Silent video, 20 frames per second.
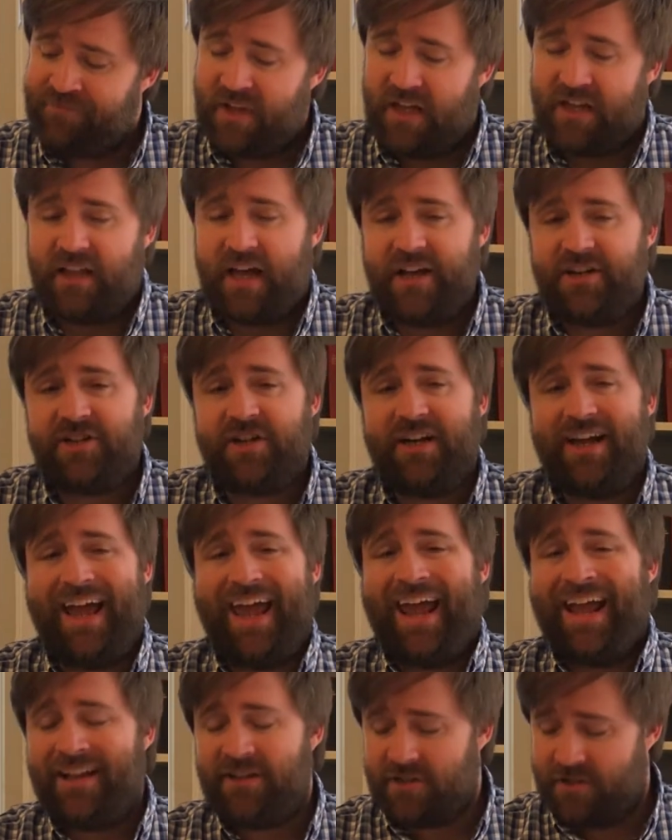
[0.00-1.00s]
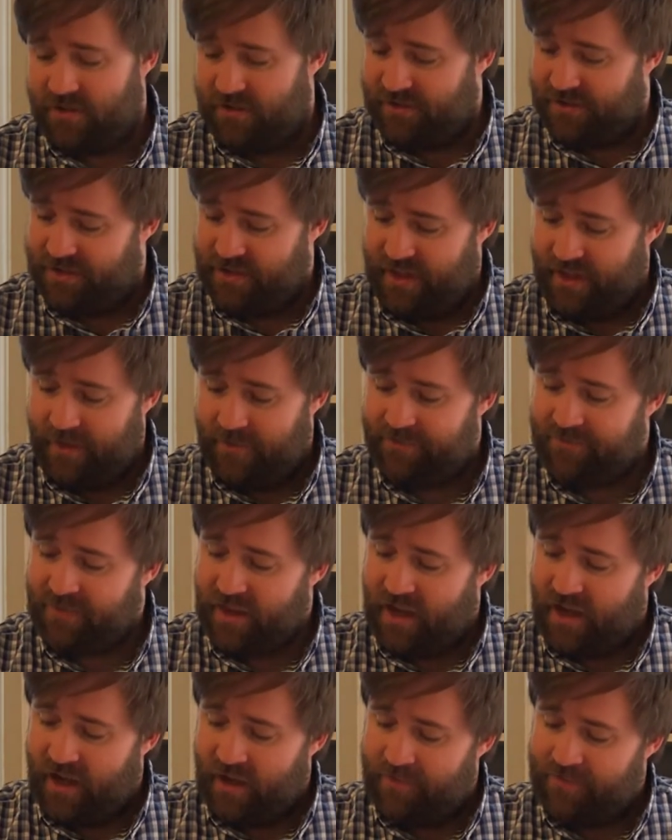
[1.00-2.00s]
Elisha answers
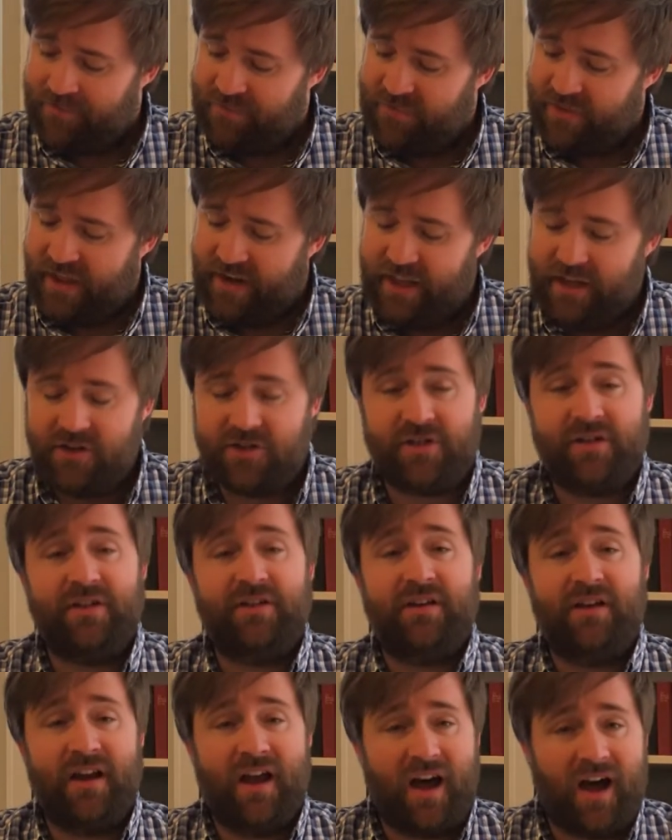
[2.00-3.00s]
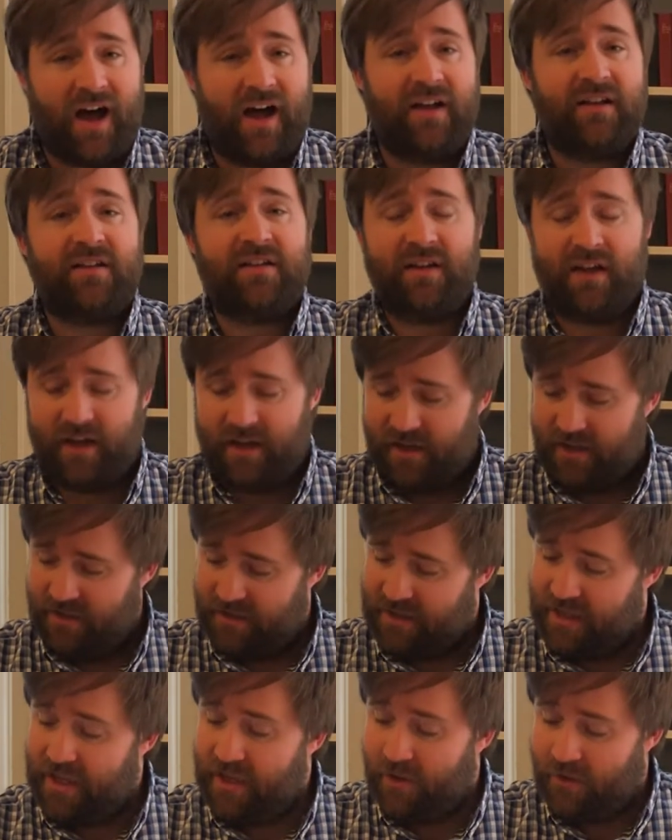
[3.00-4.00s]
them that he should not
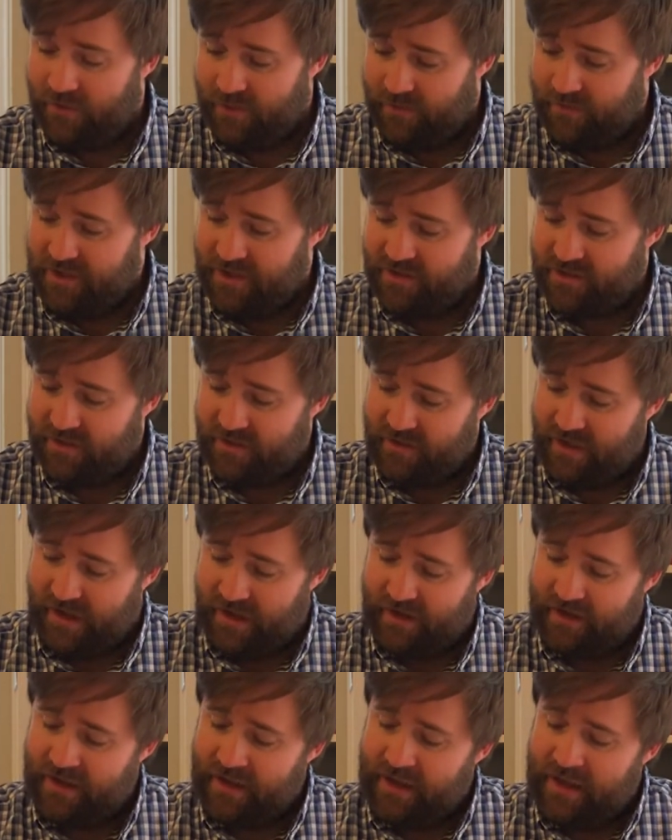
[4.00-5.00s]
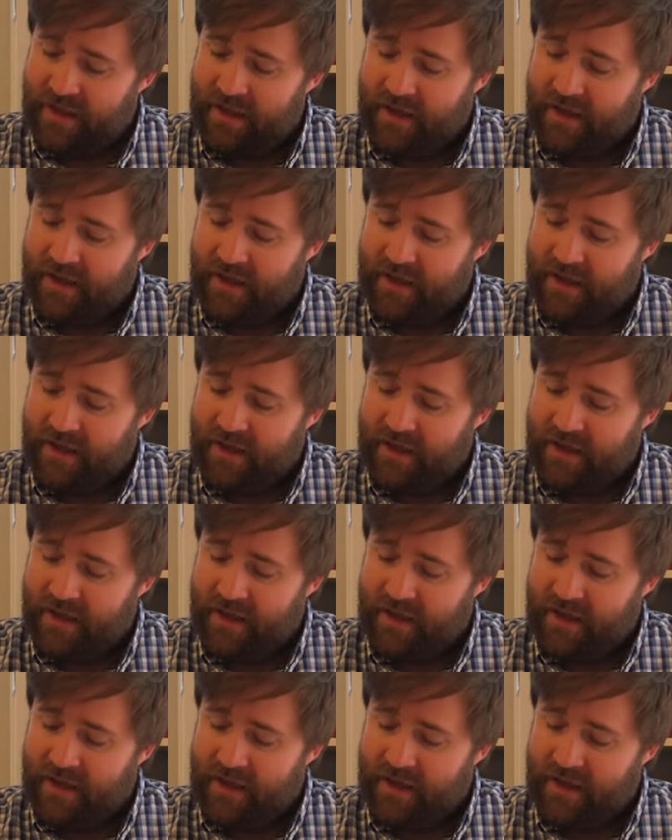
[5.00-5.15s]
kill them, he should not